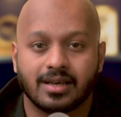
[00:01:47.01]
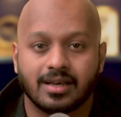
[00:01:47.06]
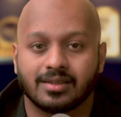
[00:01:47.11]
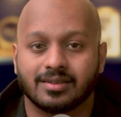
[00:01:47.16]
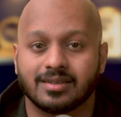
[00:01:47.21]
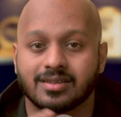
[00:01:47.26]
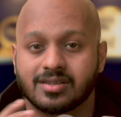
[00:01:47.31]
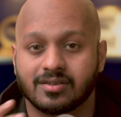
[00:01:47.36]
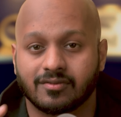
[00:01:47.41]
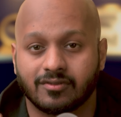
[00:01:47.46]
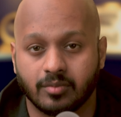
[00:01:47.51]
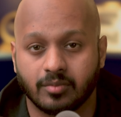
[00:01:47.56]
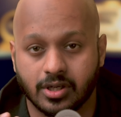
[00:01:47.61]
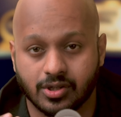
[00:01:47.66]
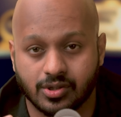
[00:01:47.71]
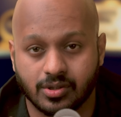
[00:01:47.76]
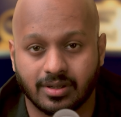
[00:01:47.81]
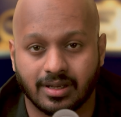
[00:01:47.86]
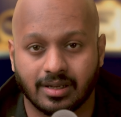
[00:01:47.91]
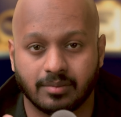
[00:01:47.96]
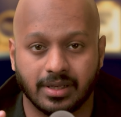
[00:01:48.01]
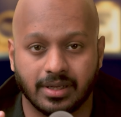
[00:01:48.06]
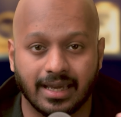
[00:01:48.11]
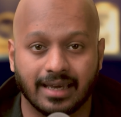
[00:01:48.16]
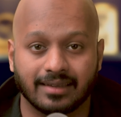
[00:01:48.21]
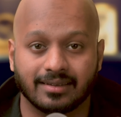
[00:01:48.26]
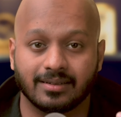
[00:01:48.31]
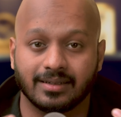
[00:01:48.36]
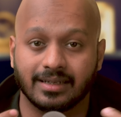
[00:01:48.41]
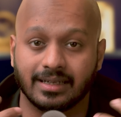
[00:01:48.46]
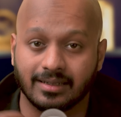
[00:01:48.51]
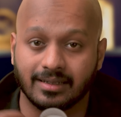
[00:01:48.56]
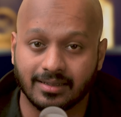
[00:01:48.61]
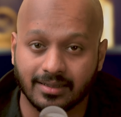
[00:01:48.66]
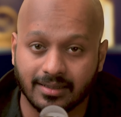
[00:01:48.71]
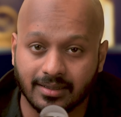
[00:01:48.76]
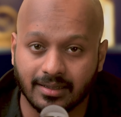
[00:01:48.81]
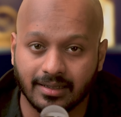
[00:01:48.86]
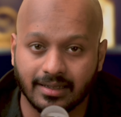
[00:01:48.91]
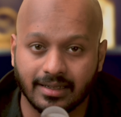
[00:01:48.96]
This information can be gathered
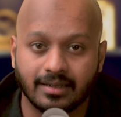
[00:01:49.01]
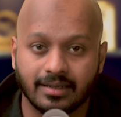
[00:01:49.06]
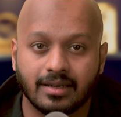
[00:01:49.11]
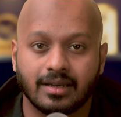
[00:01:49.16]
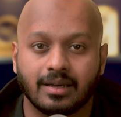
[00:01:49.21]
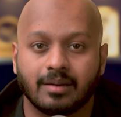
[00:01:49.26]
internally